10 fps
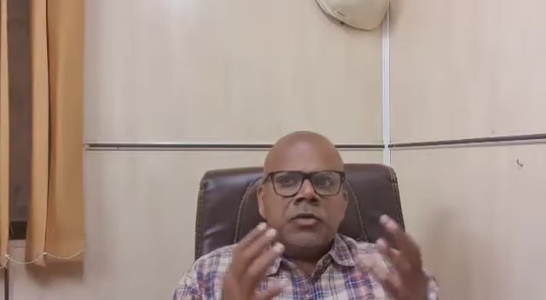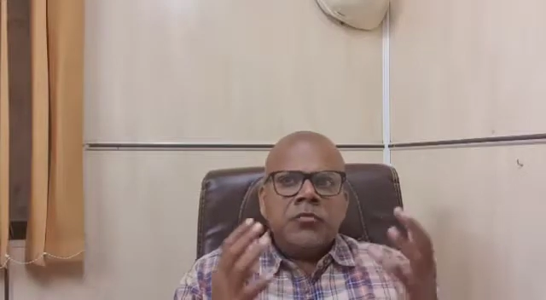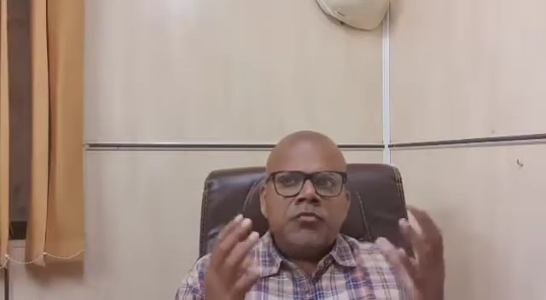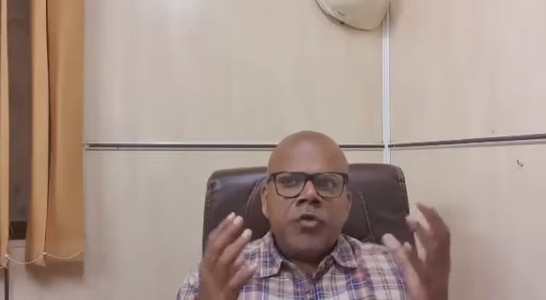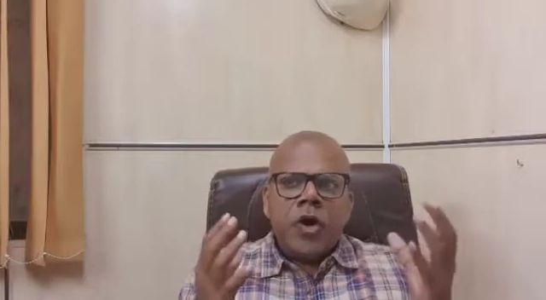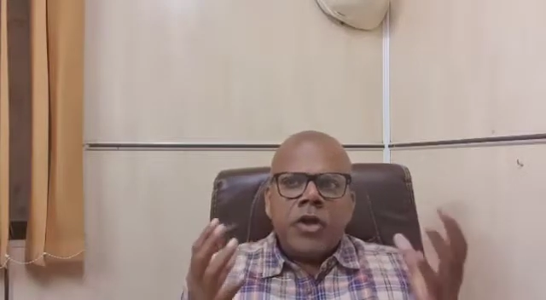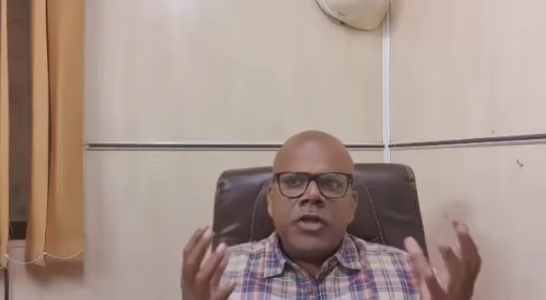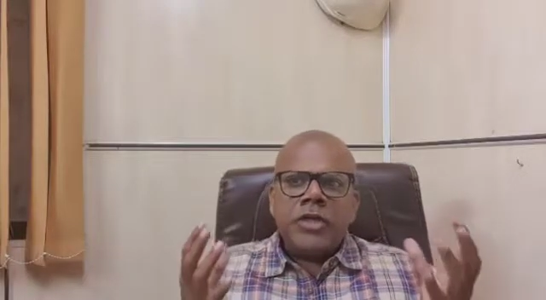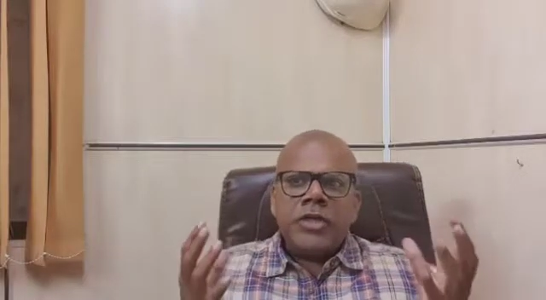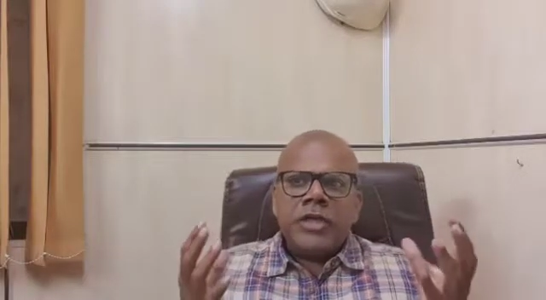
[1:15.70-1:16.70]
For
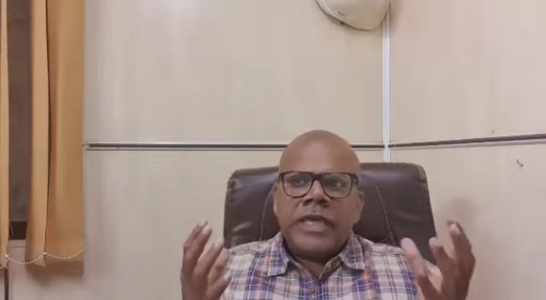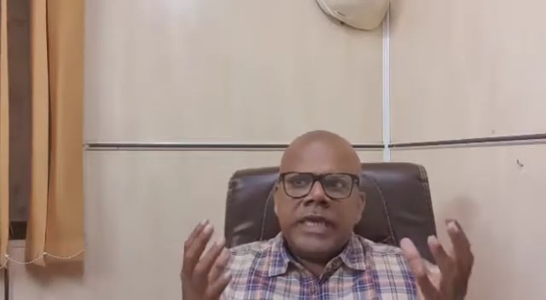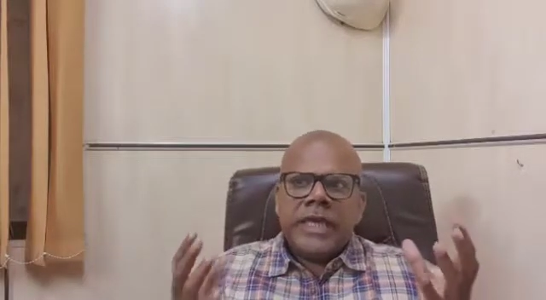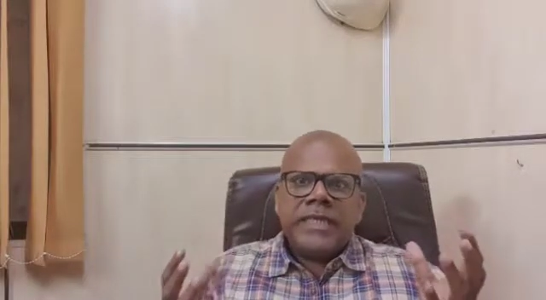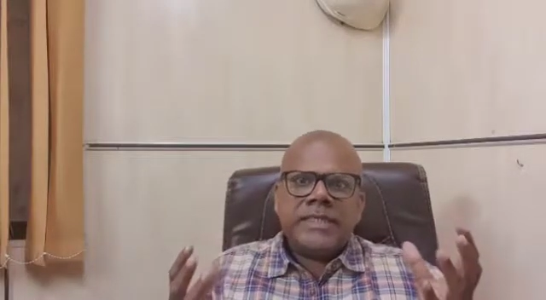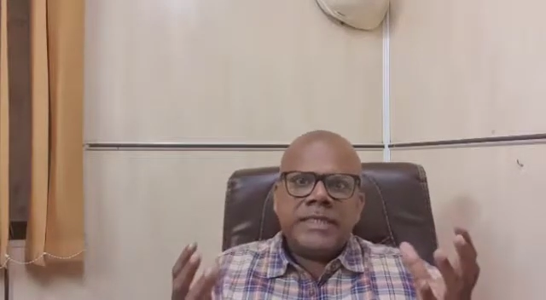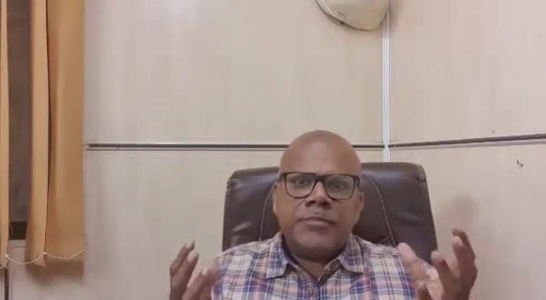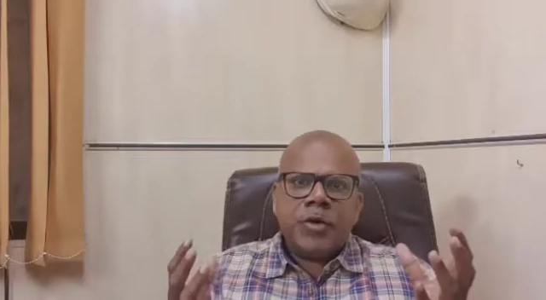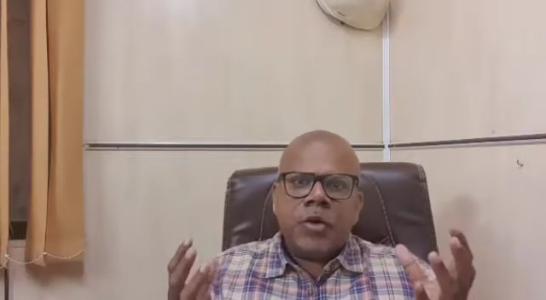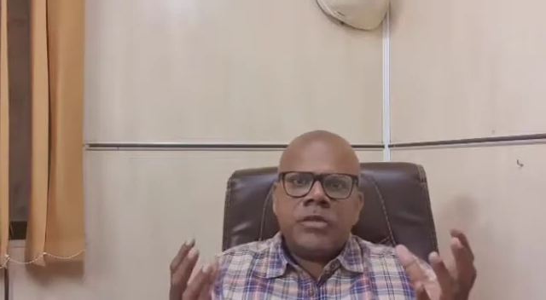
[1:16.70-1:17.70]
AAC
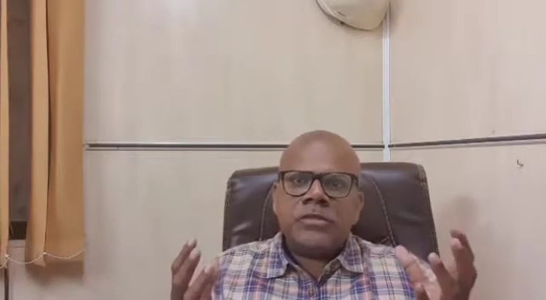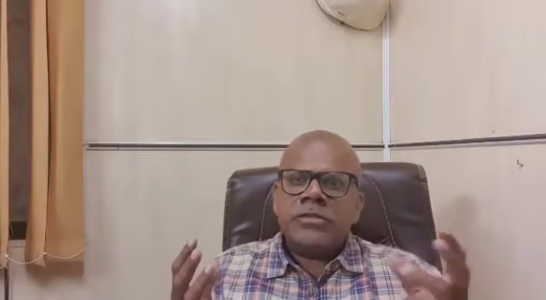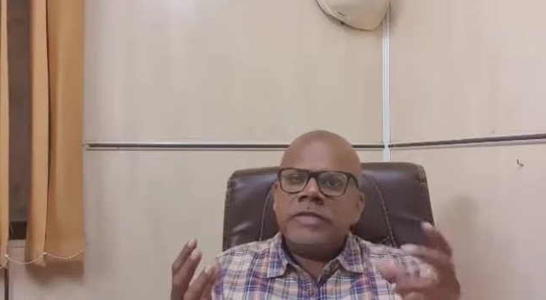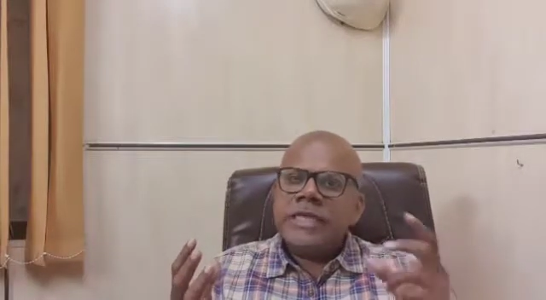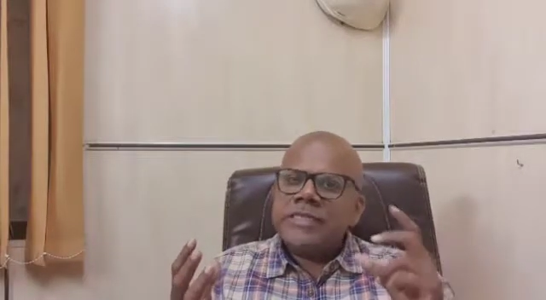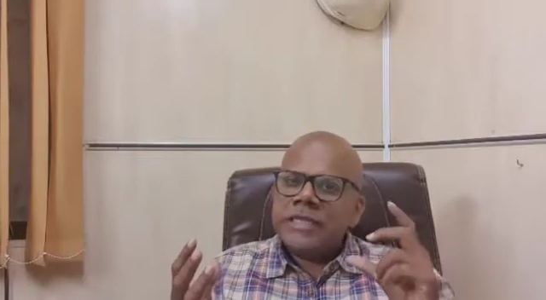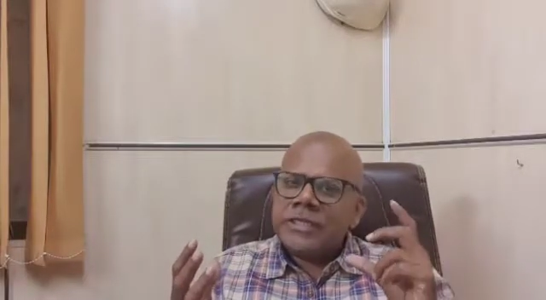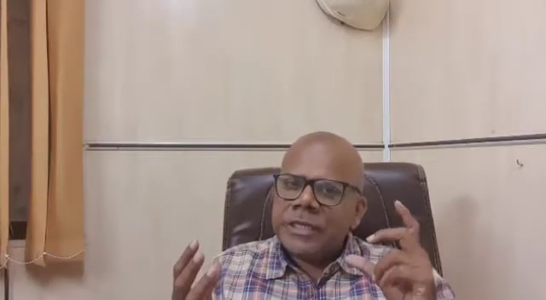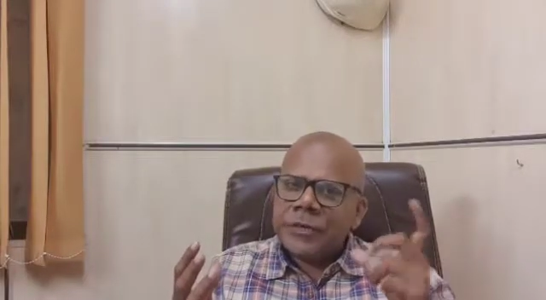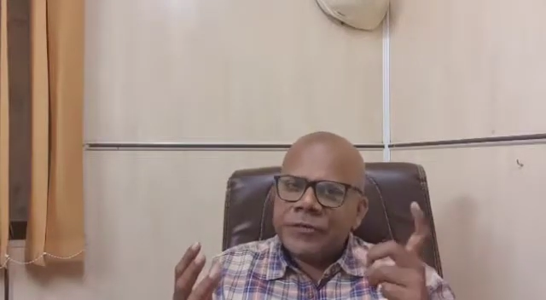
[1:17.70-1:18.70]
blocks, there is
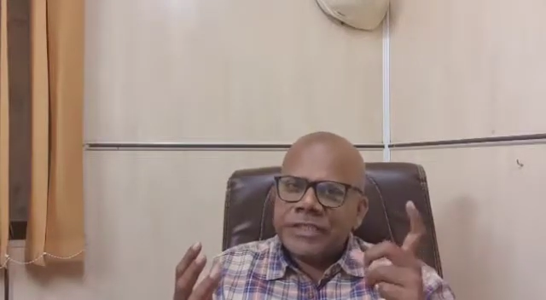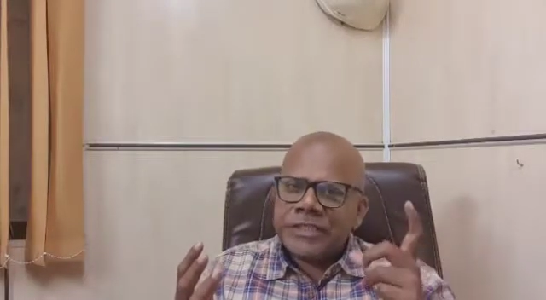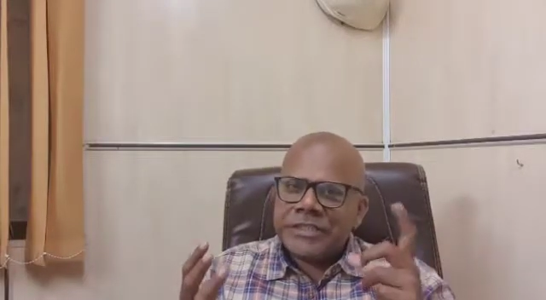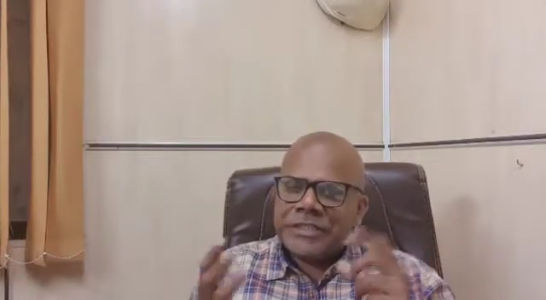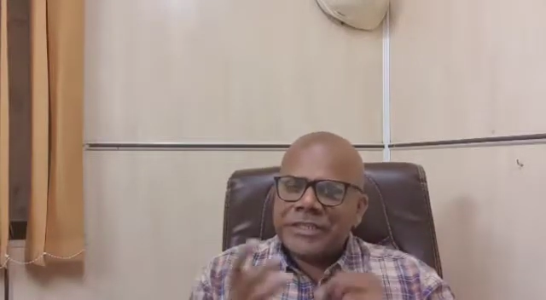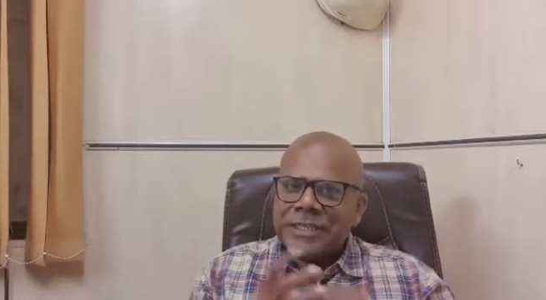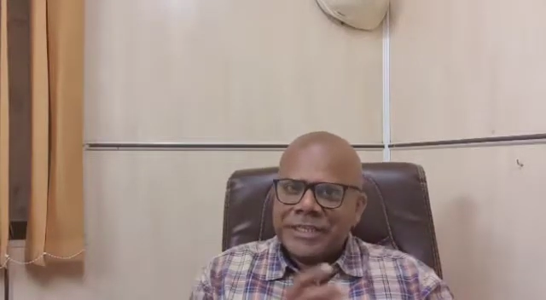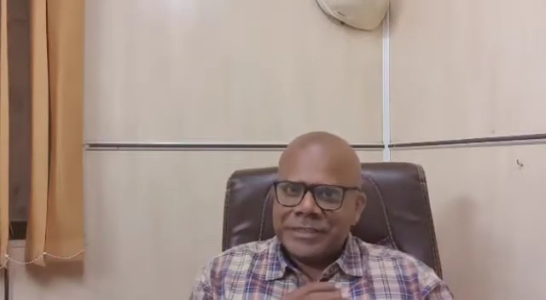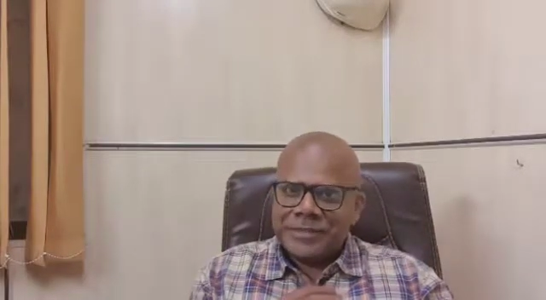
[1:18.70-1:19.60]
another twist in the tale.